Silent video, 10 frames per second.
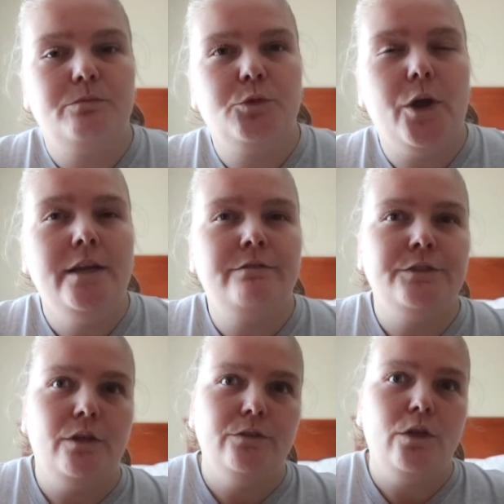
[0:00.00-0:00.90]
grain of
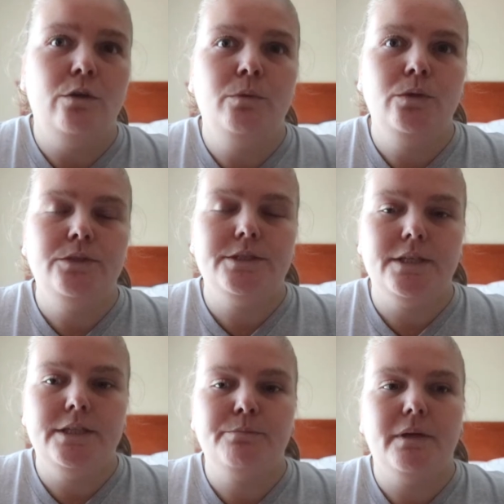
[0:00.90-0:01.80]
salt almost
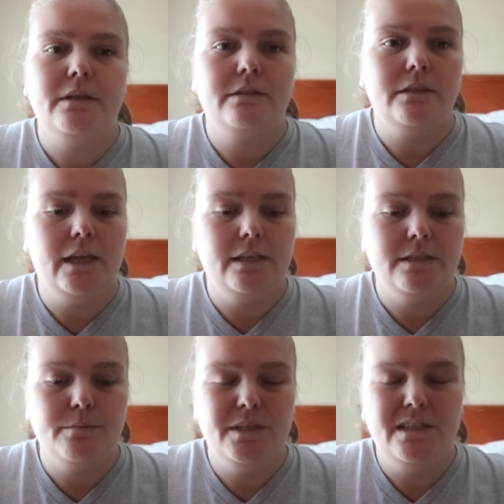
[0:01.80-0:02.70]
to this, but like
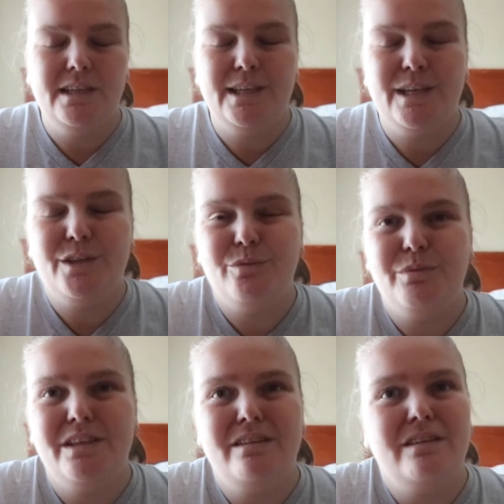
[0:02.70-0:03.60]
to me it could
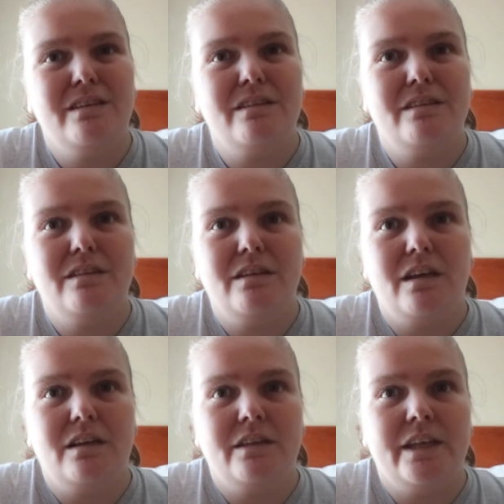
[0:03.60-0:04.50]
be
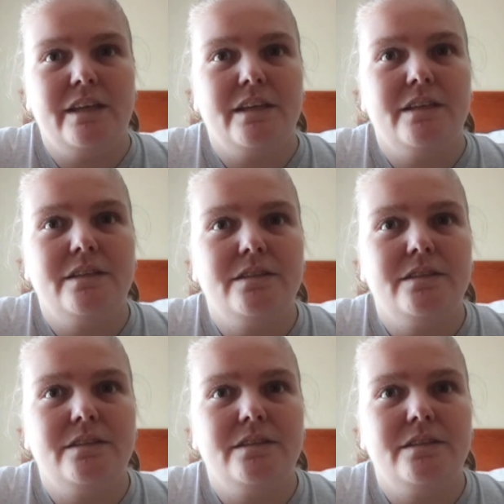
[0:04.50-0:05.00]
like